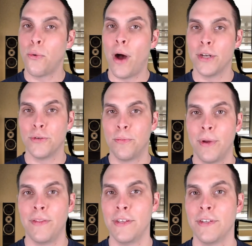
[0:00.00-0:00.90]
quadru
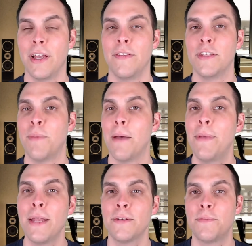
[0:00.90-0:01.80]
in these in these
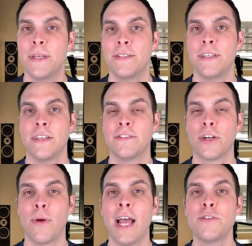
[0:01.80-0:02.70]
bipedal species is a
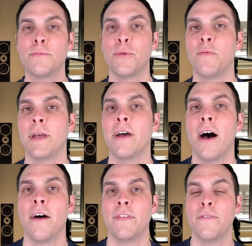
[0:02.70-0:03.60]
gradual movement
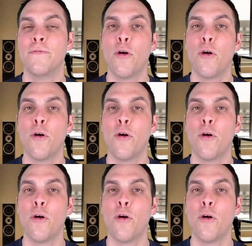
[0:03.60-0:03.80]
of the